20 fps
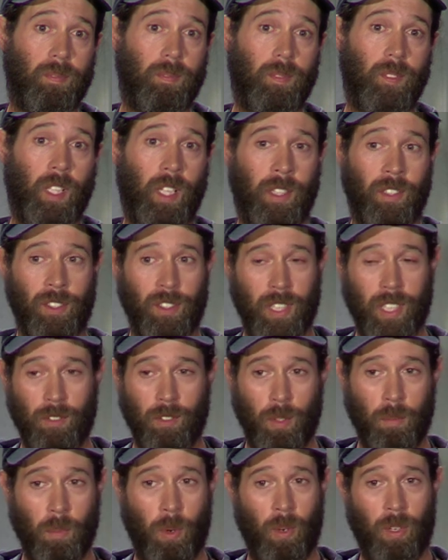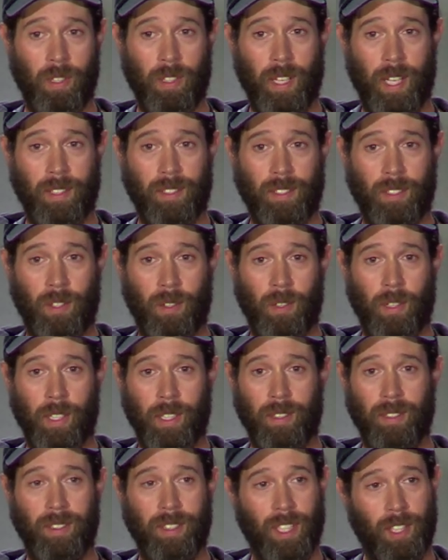And there's even more to that story
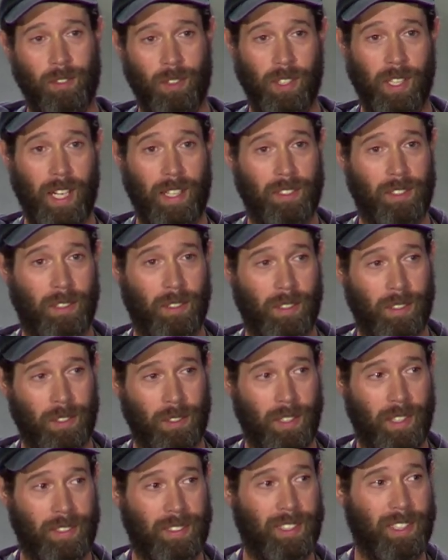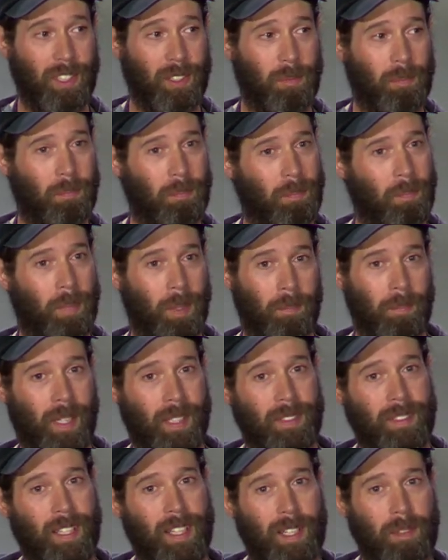if you guys are interested, but my
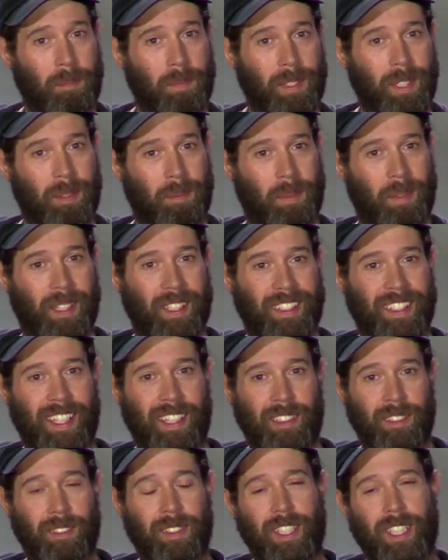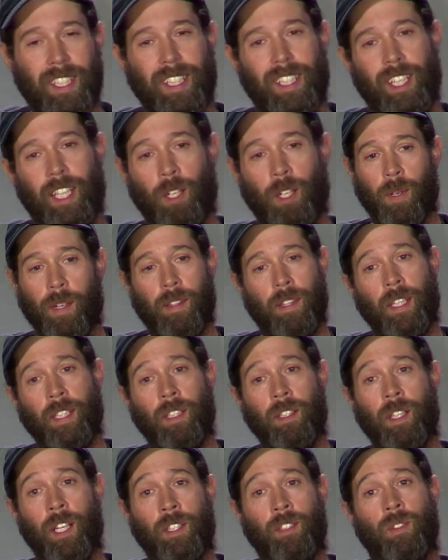time's up right now. And I thank
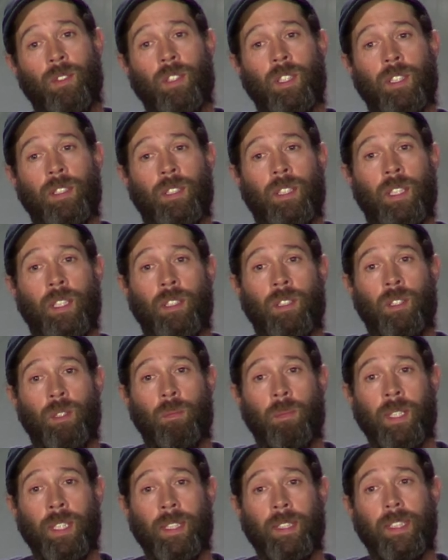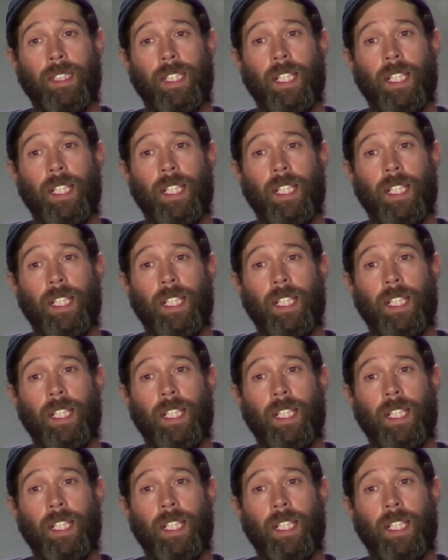you guys for listening to me.